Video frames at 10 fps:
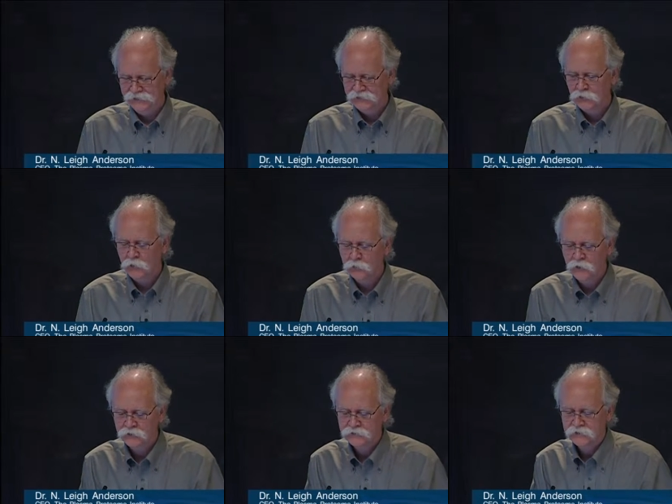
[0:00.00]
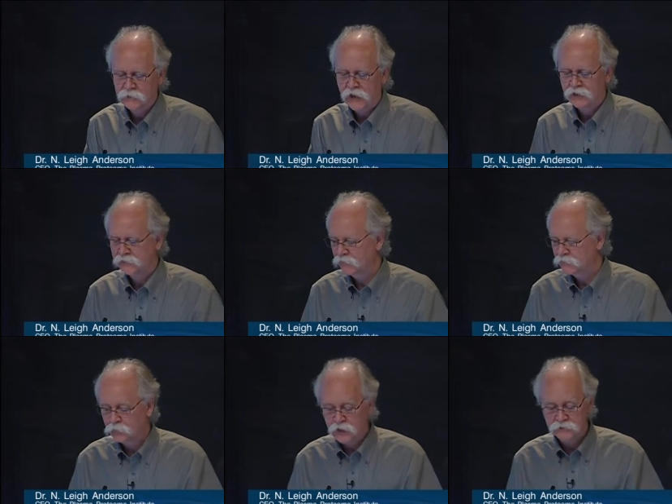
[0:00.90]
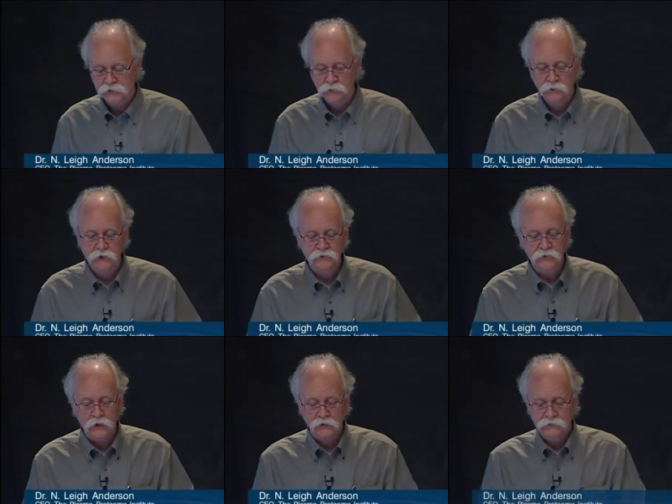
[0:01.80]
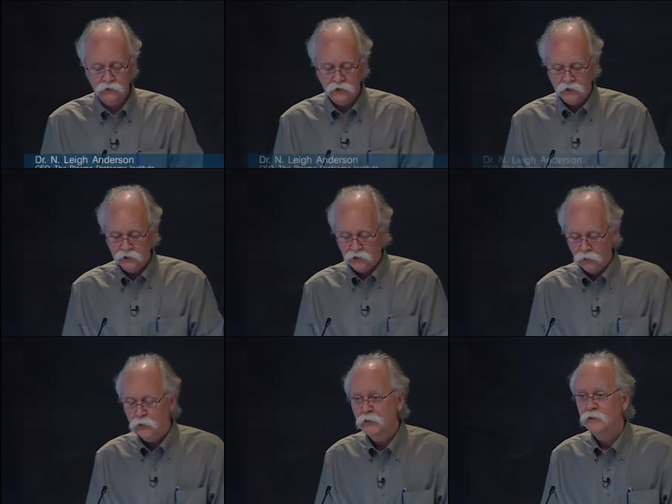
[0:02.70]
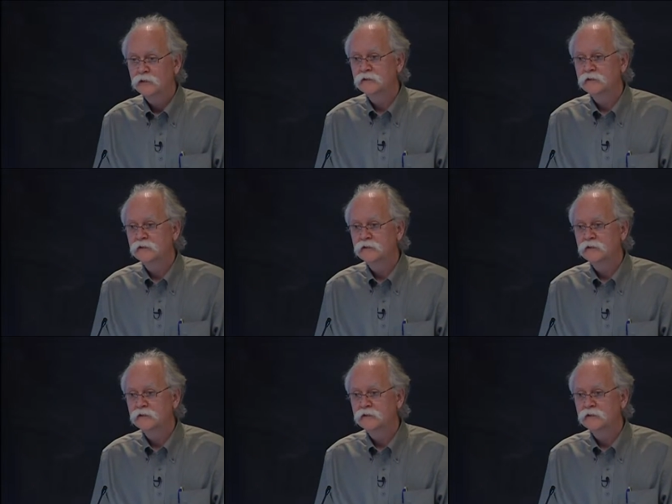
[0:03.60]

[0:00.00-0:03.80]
So the, the schematics of this process would be as follows. We would